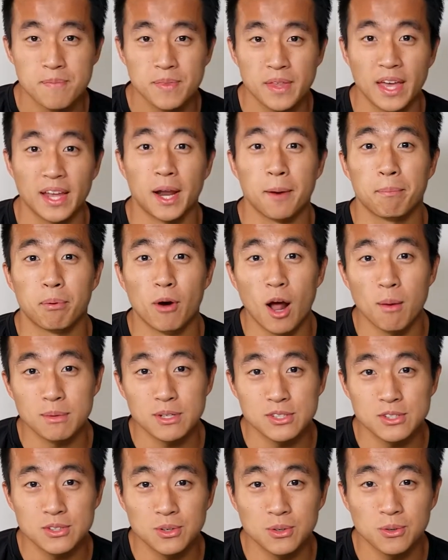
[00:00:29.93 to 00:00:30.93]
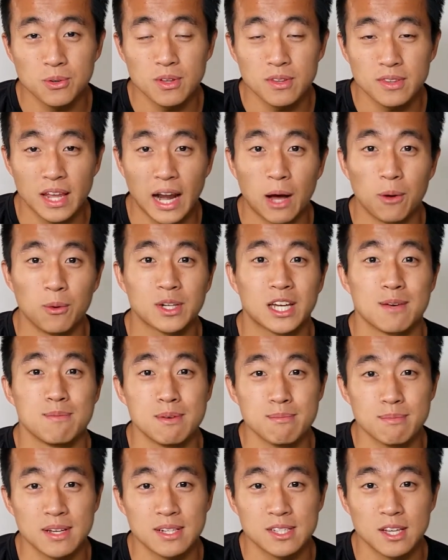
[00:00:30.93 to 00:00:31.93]
and I promise you that I will commit
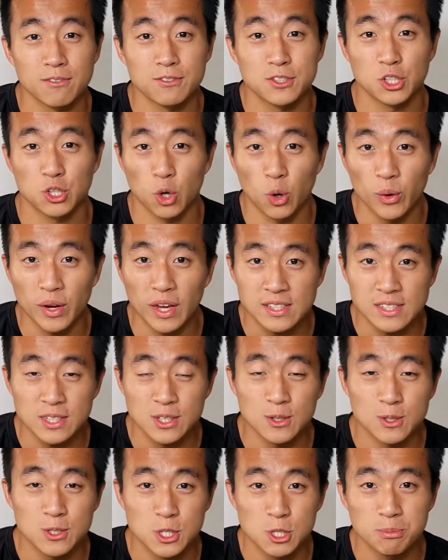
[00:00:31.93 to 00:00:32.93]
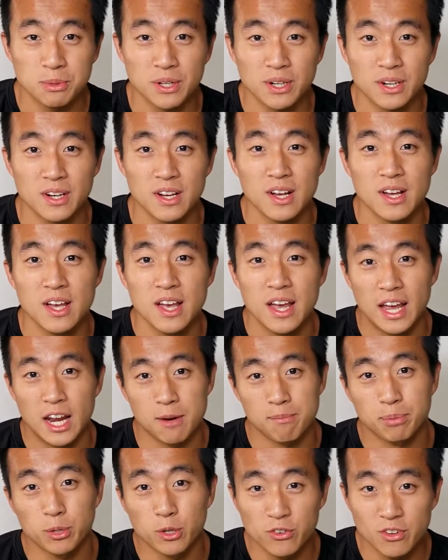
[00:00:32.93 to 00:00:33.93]
myself to growing as a YouTuber and
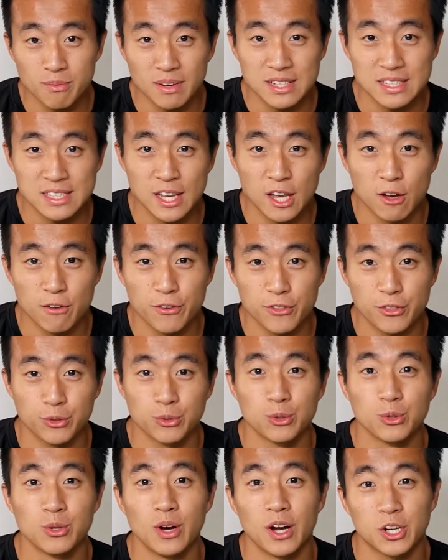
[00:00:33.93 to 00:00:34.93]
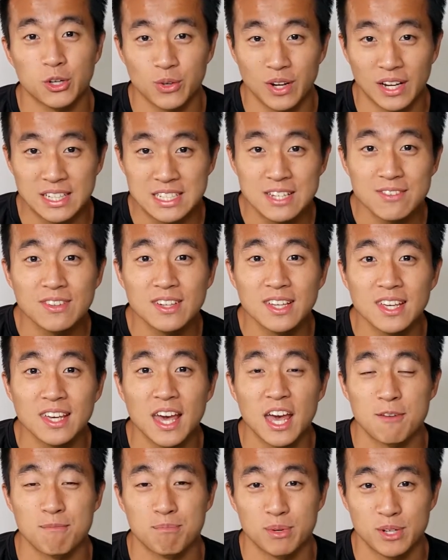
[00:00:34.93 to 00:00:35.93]
improving myself through a creativity
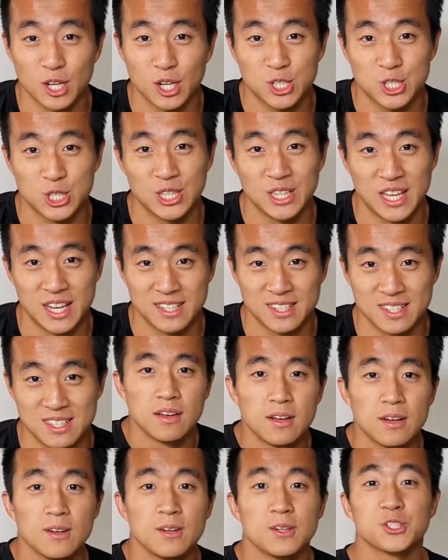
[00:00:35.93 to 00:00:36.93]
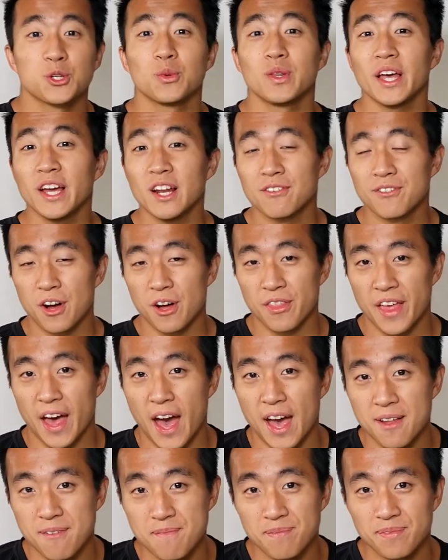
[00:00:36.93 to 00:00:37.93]
and production lens. So in light of all
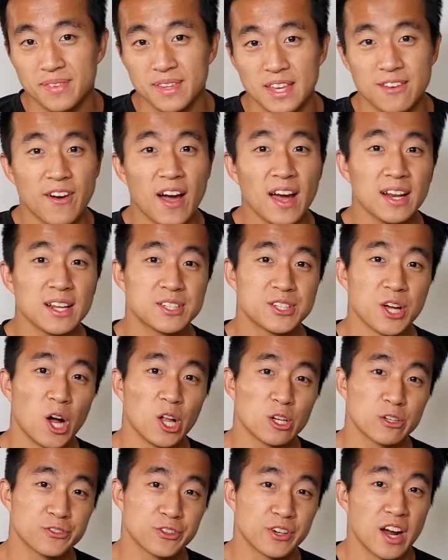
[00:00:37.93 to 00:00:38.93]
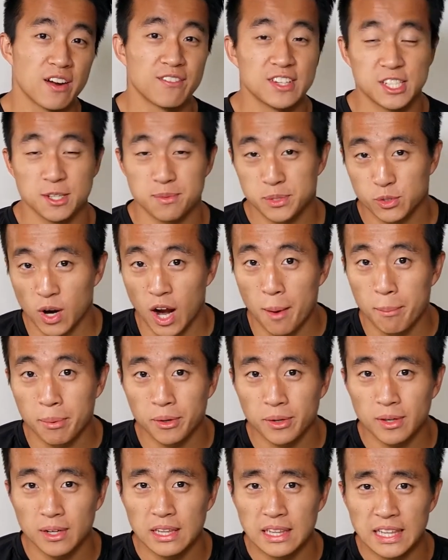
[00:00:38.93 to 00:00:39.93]
that, if I had a dollar for every
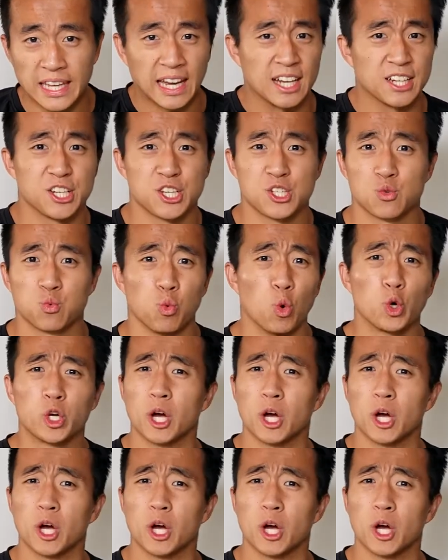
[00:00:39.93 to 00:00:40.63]
subscriber, like I just woke